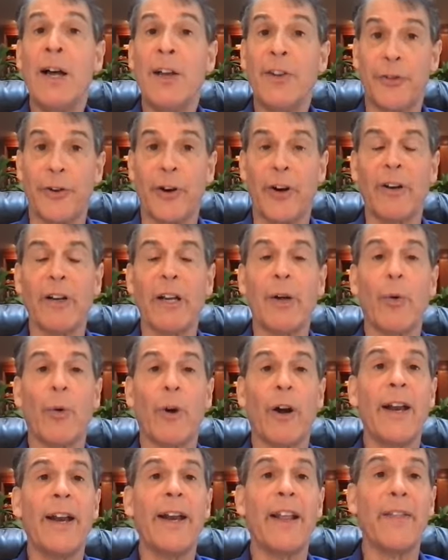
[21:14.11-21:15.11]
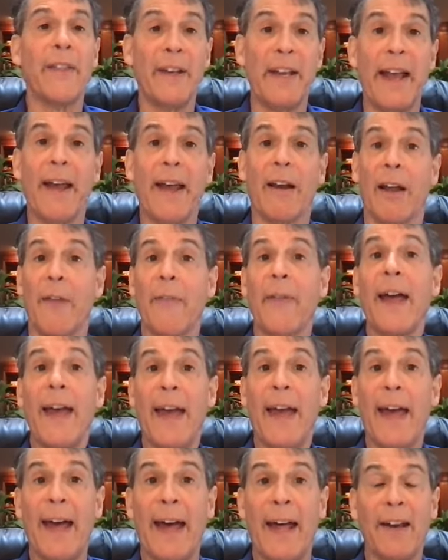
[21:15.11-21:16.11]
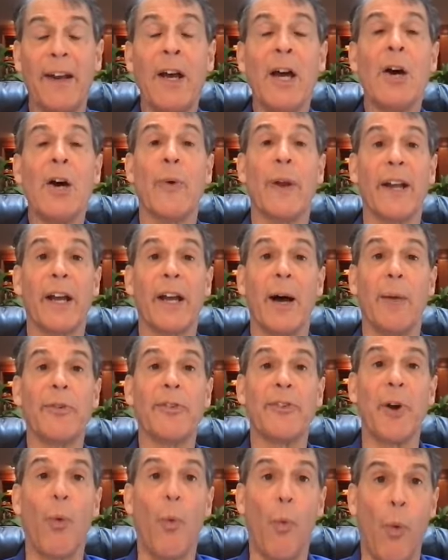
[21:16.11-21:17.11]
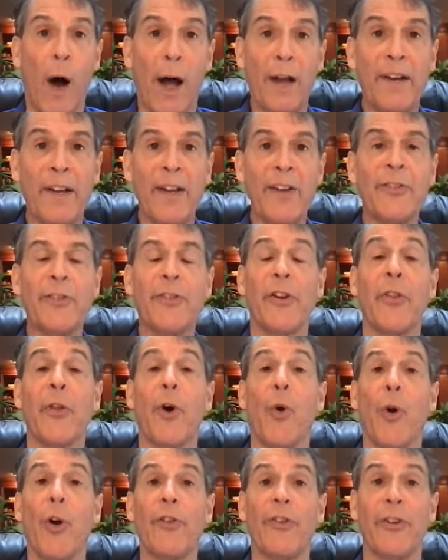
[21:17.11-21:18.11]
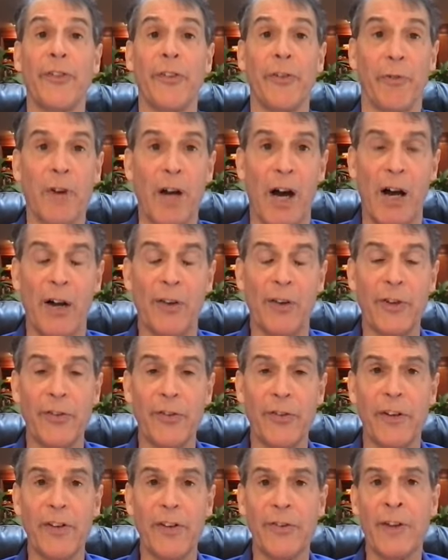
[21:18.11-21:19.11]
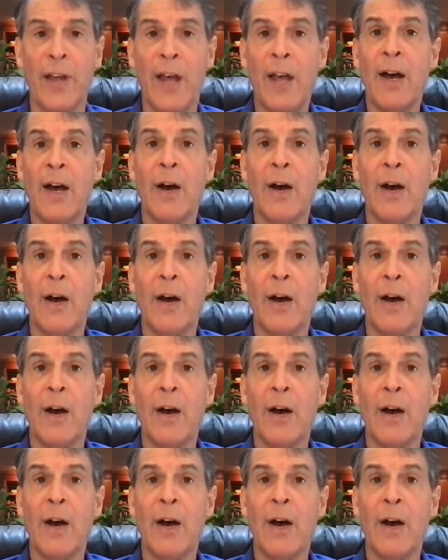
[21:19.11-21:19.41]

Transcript: certainly were hitting the nail on the head when it comes to oneness, to the origins of consciousness,